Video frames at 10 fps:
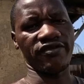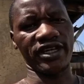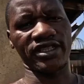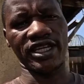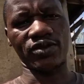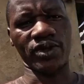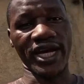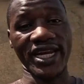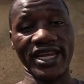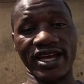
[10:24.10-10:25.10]
fact that we
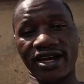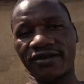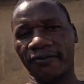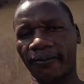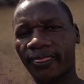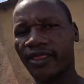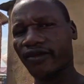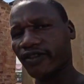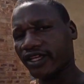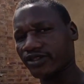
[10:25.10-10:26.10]
are near
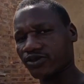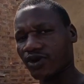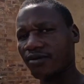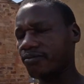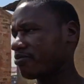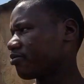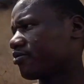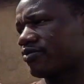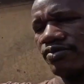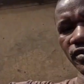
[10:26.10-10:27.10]
the swamp
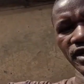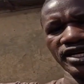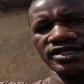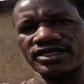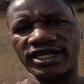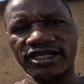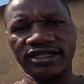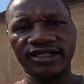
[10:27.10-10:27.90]
that side.